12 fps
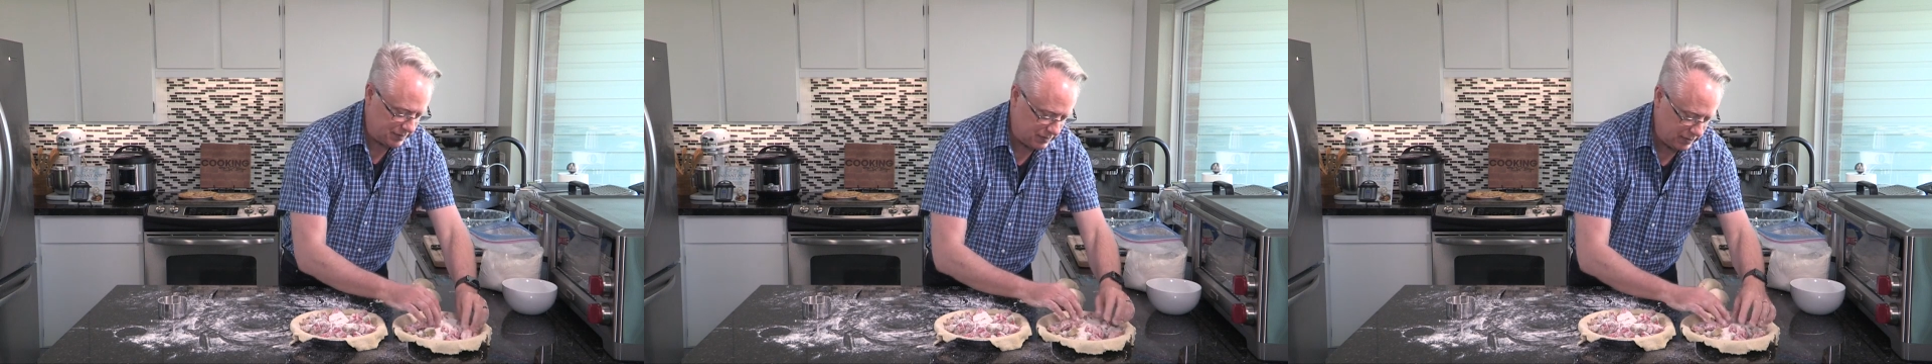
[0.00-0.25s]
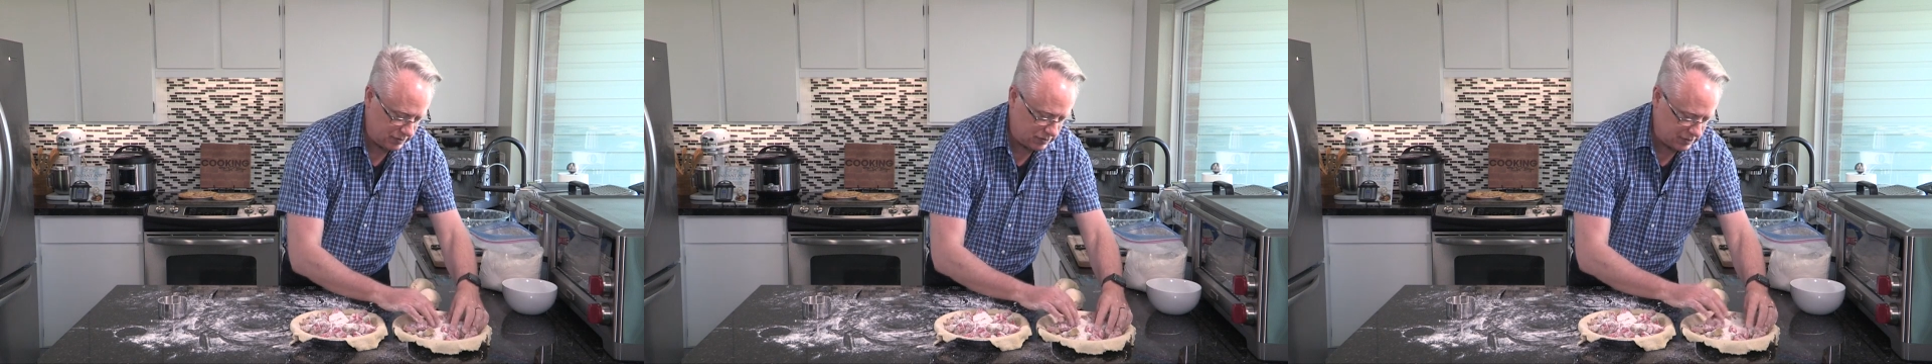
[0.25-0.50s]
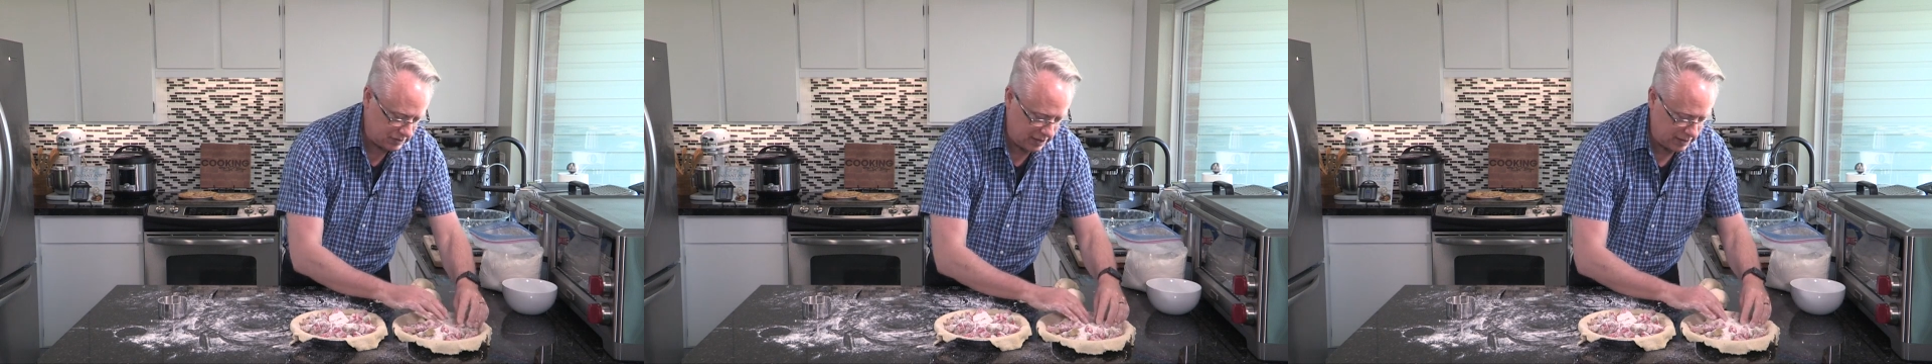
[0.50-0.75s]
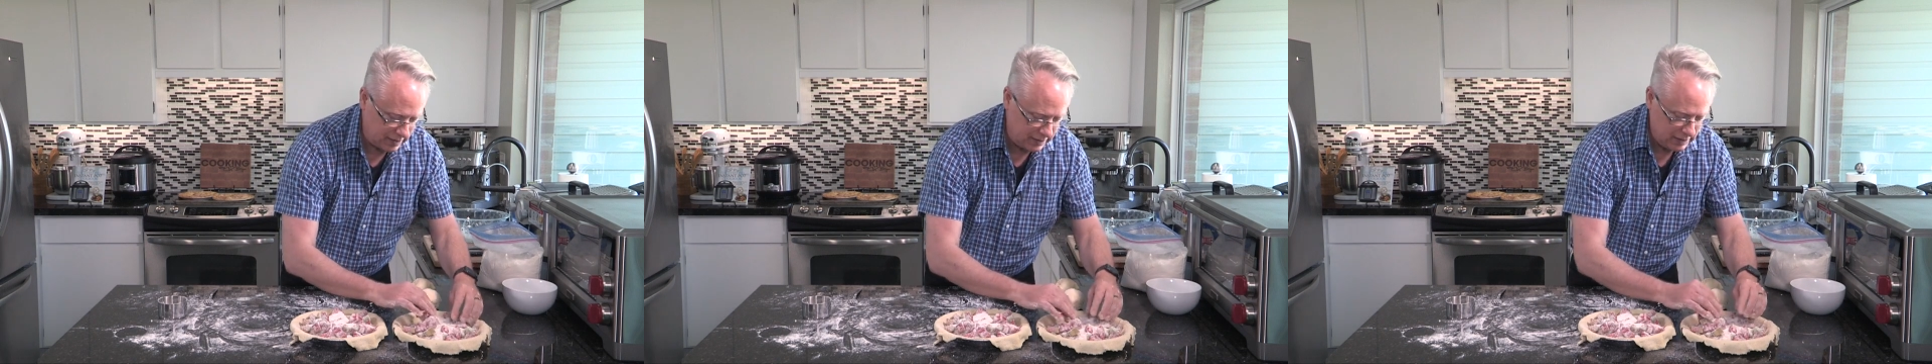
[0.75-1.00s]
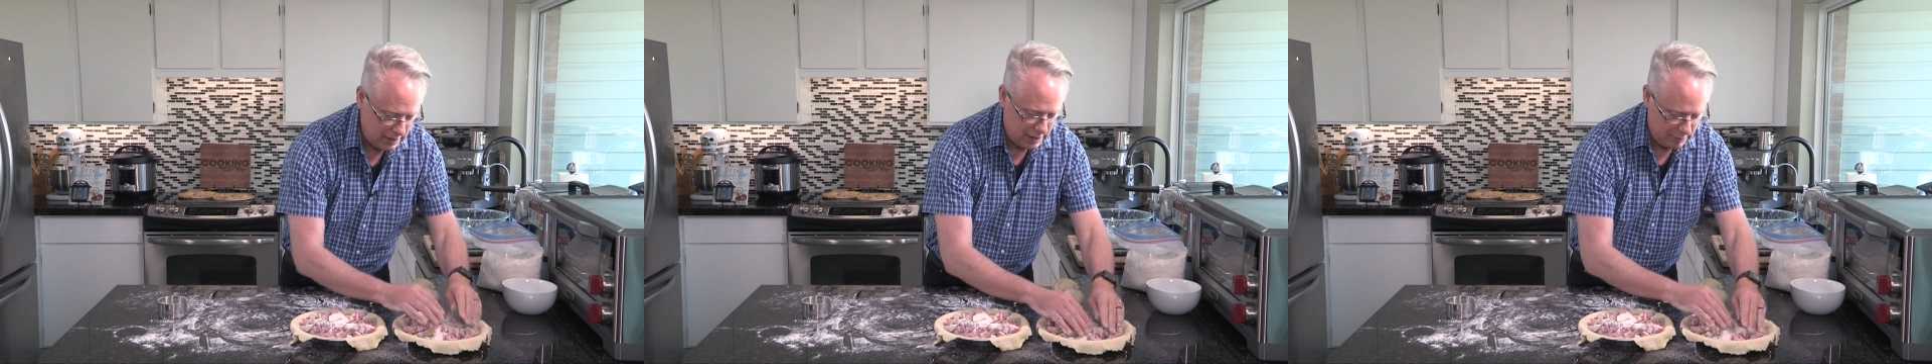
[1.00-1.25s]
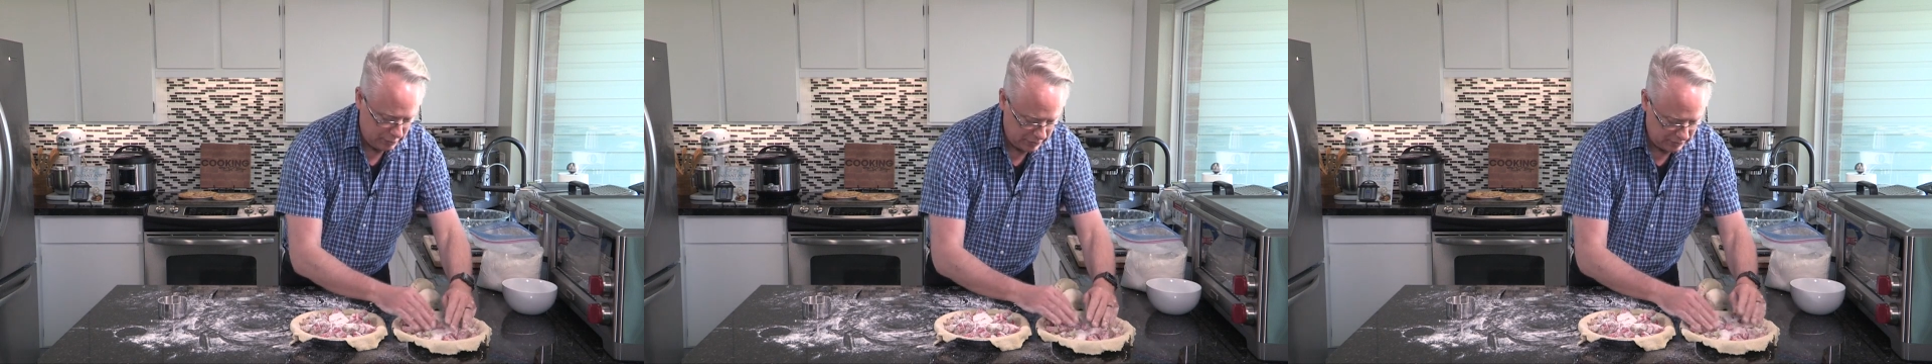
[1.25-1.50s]
So let's just kind of
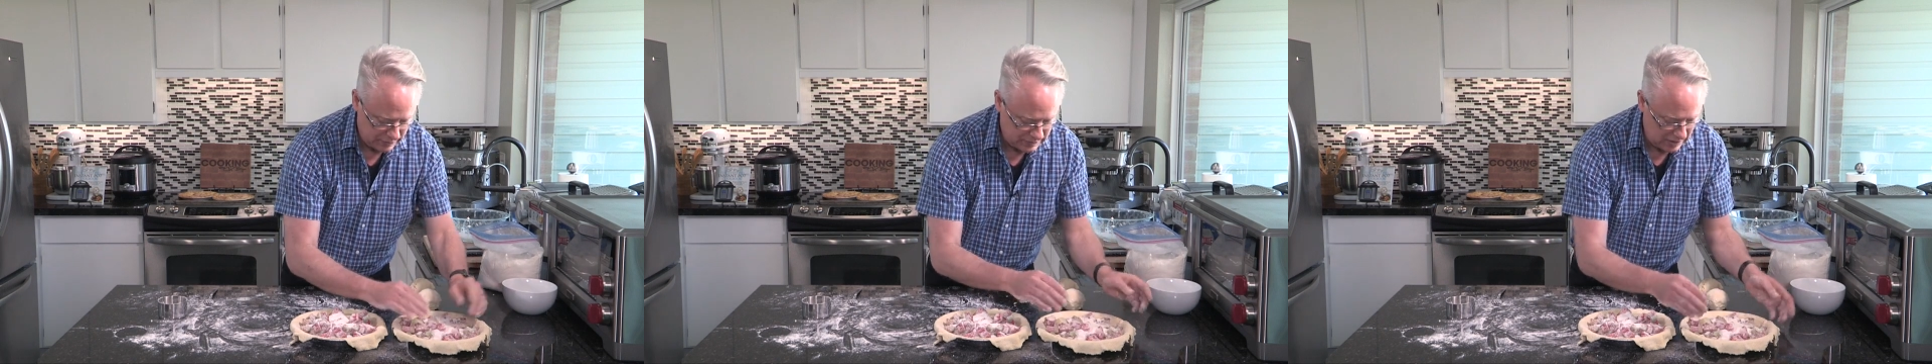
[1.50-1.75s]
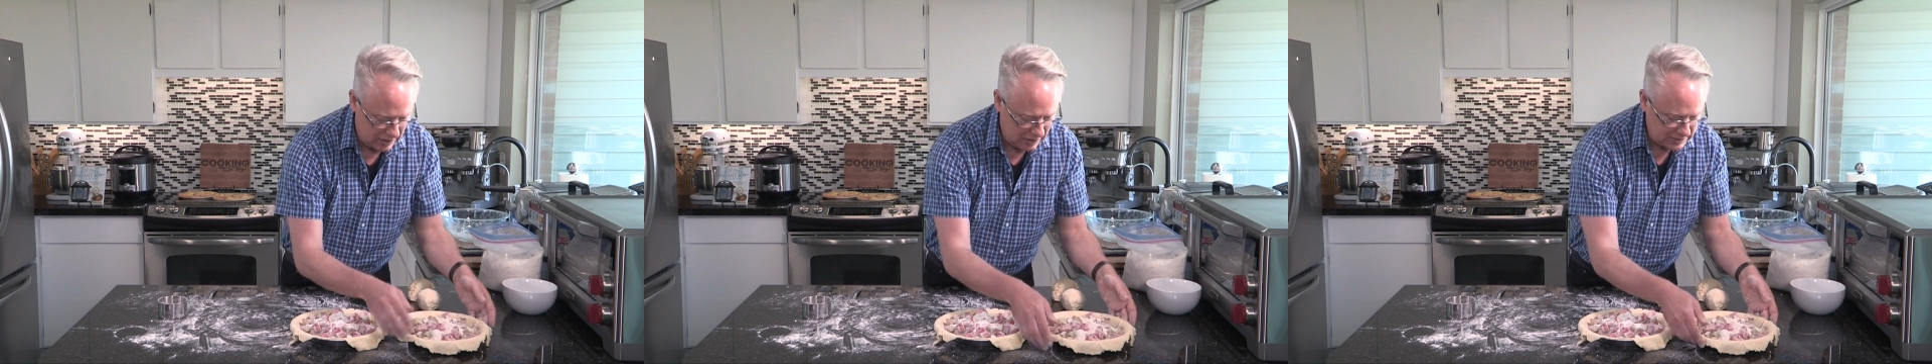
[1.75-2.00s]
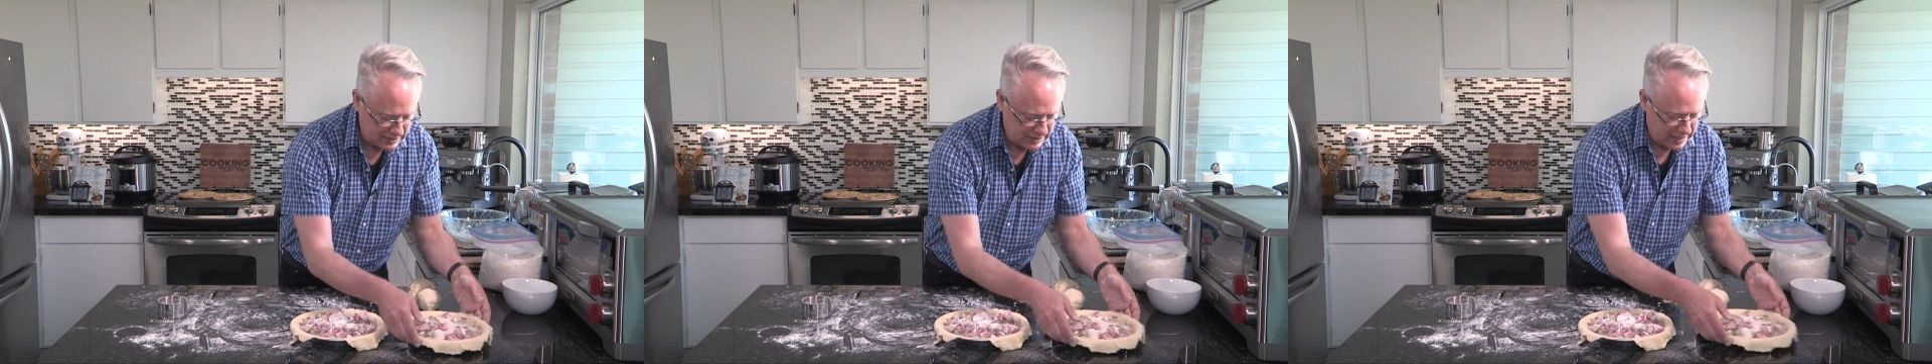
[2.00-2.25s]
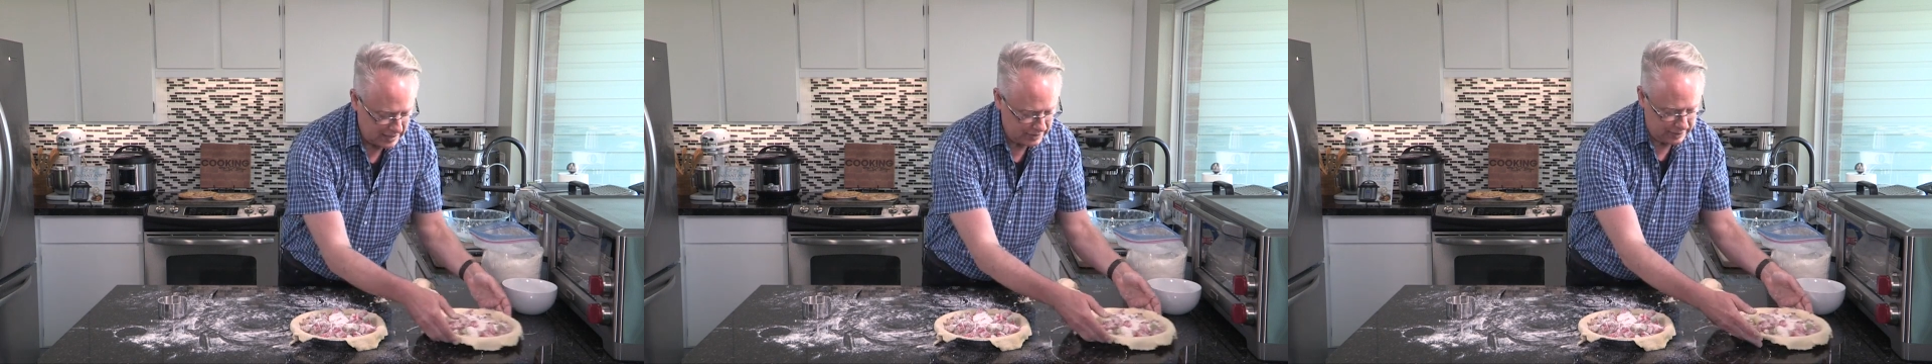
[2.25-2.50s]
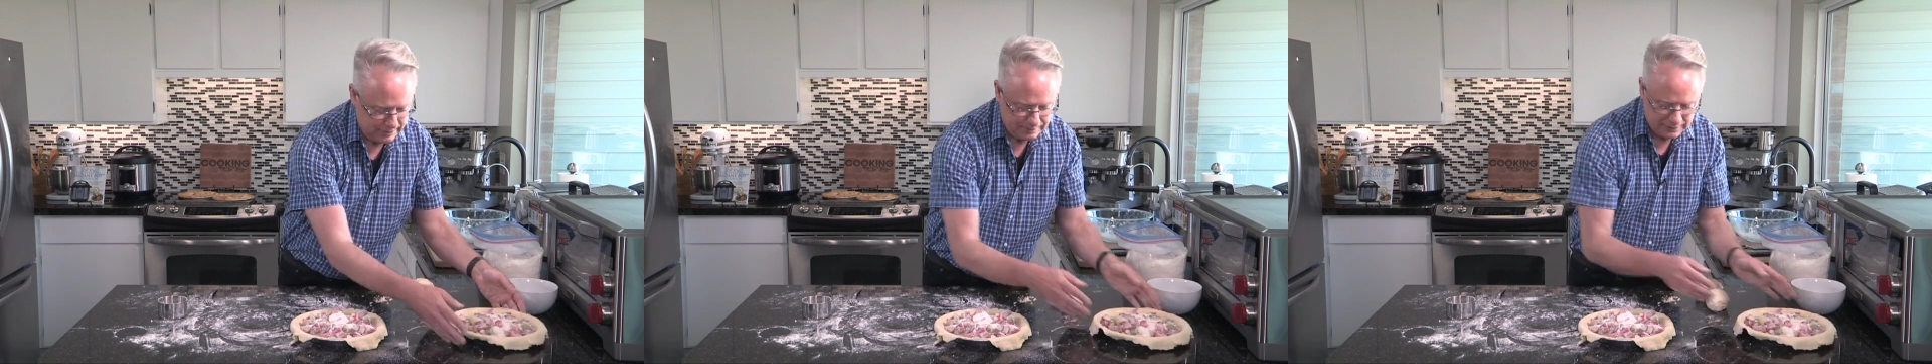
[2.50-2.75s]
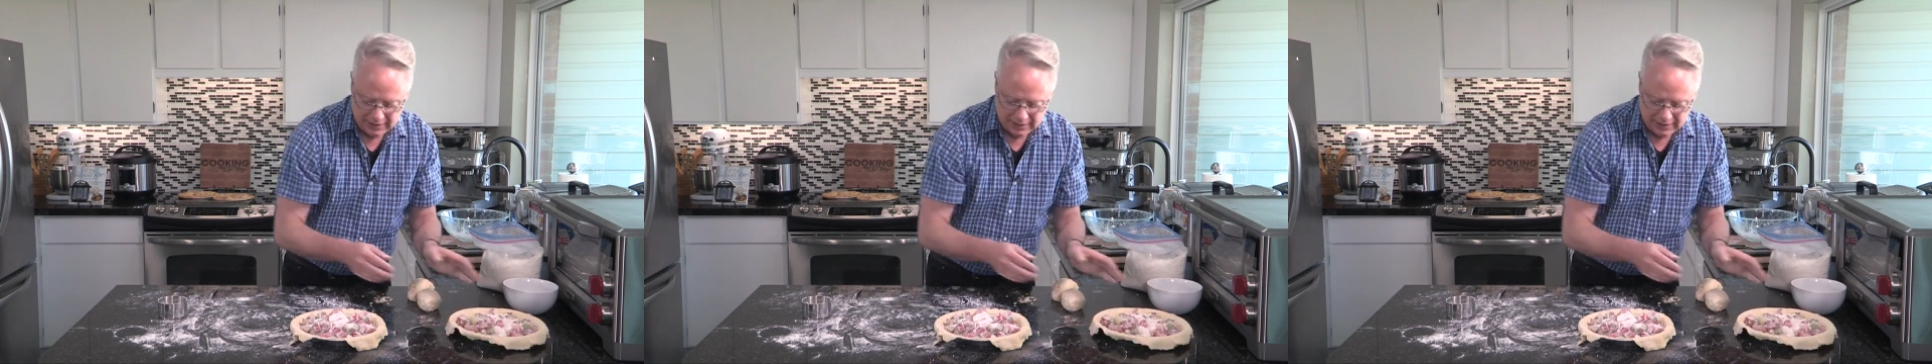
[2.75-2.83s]
put those all together.